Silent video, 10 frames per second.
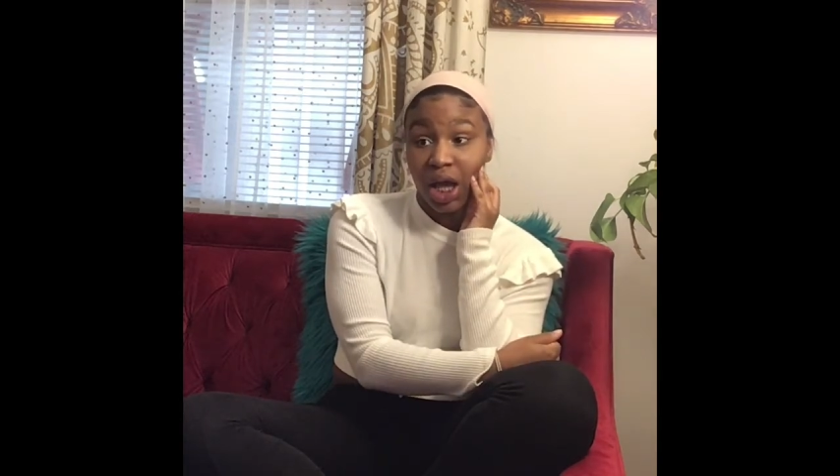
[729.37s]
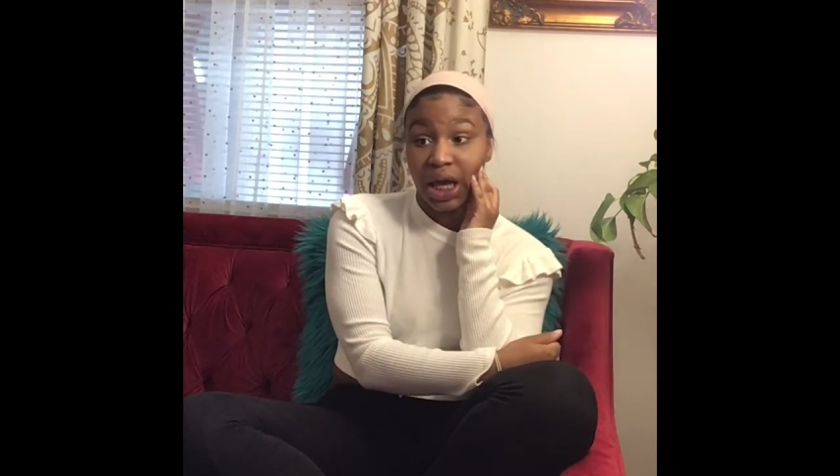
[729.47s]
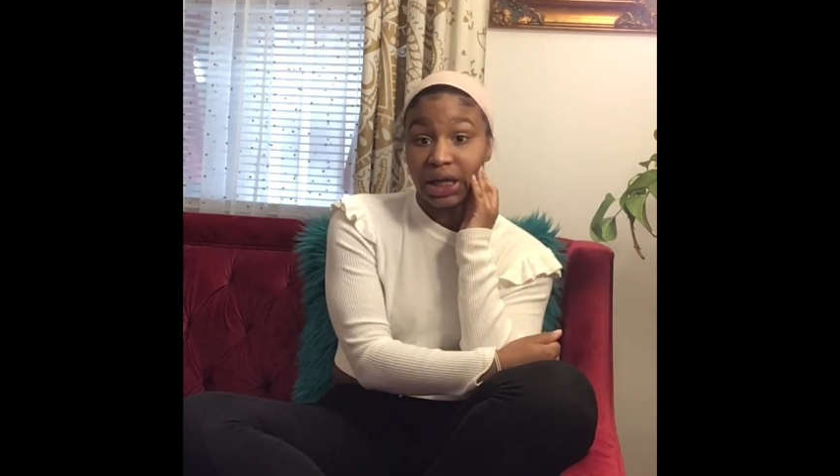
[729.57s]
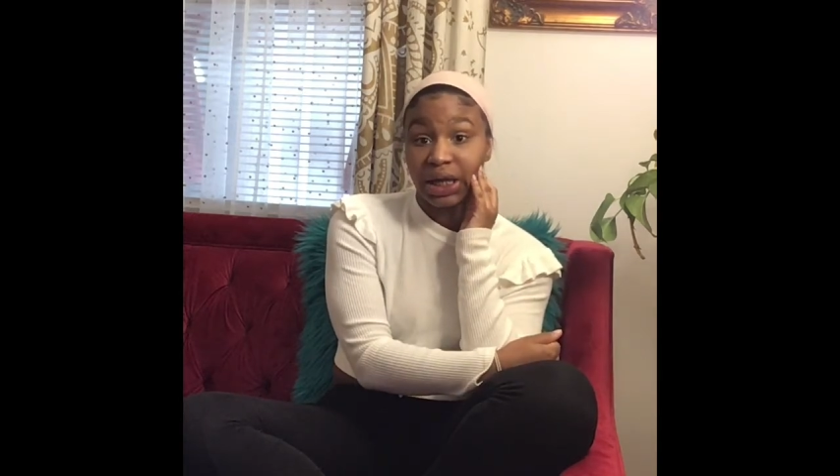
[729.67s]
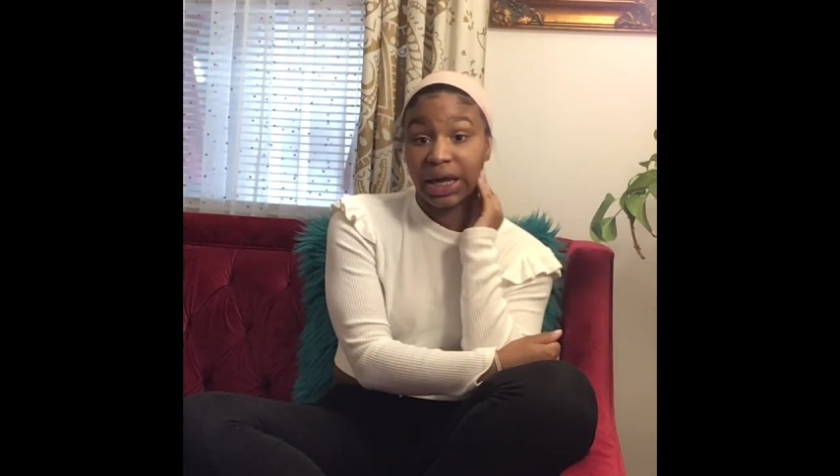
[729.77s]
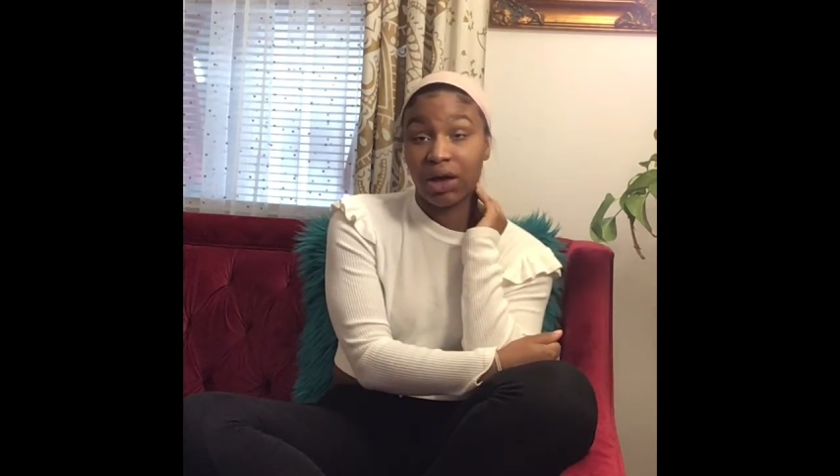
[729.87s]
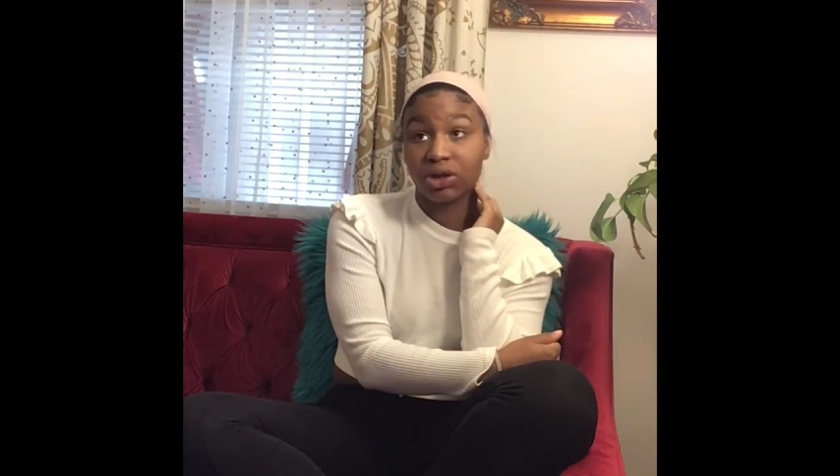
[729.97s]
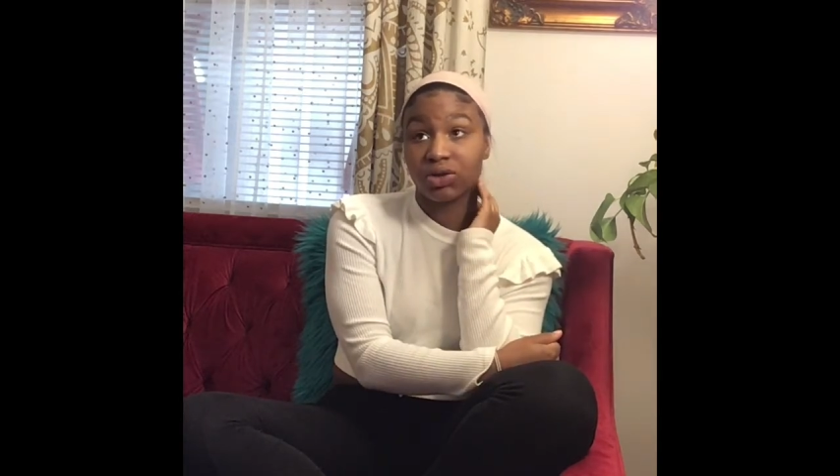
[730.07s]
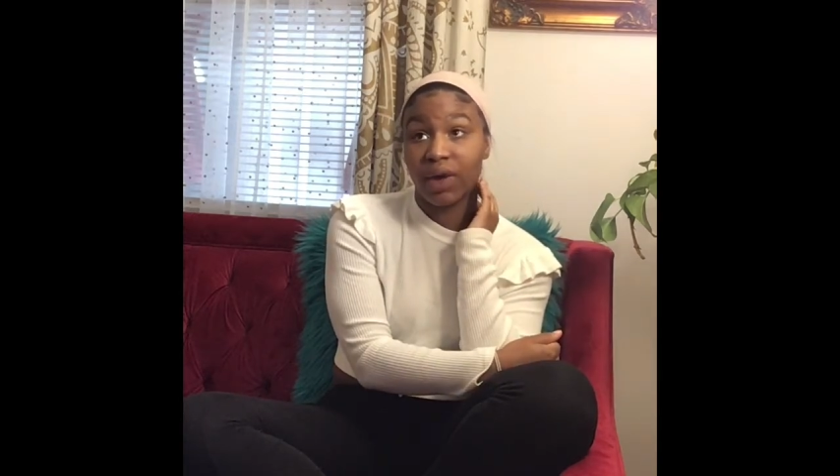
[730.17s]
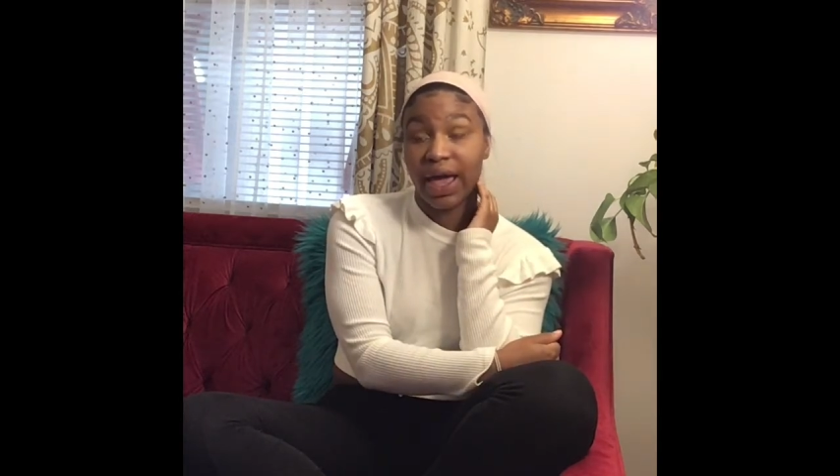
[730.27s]
And then they
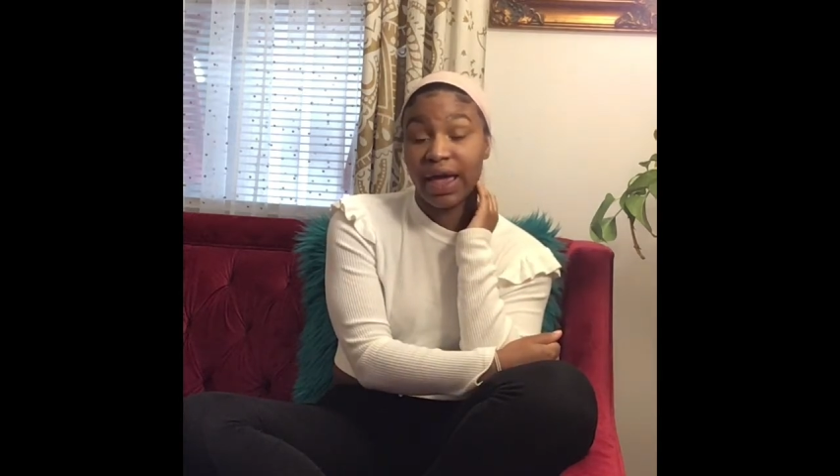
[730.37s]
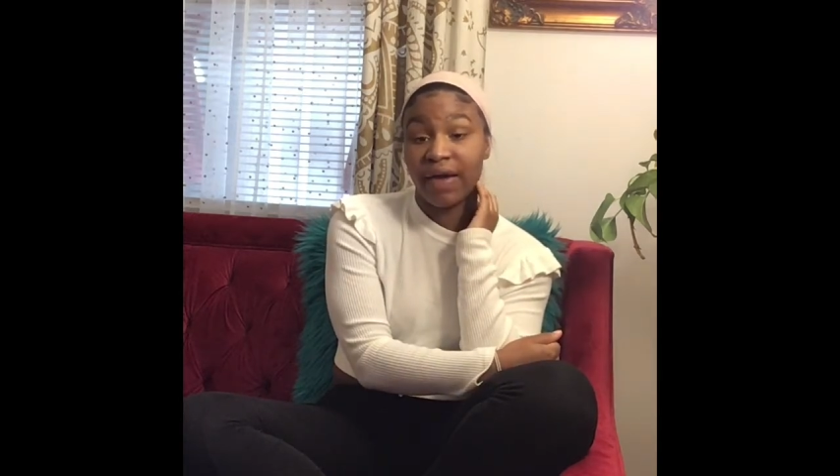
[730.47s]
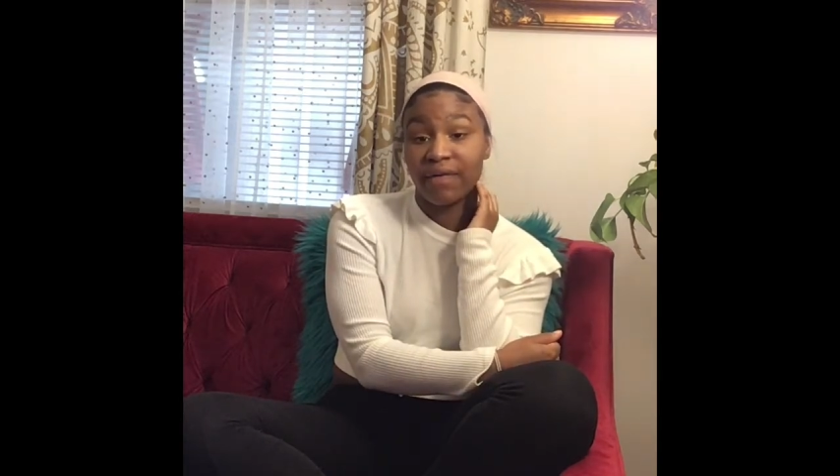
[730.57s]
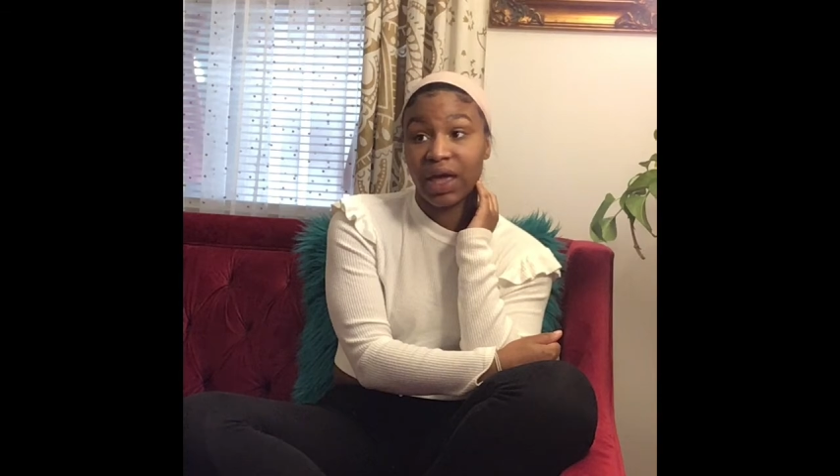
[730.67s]
also have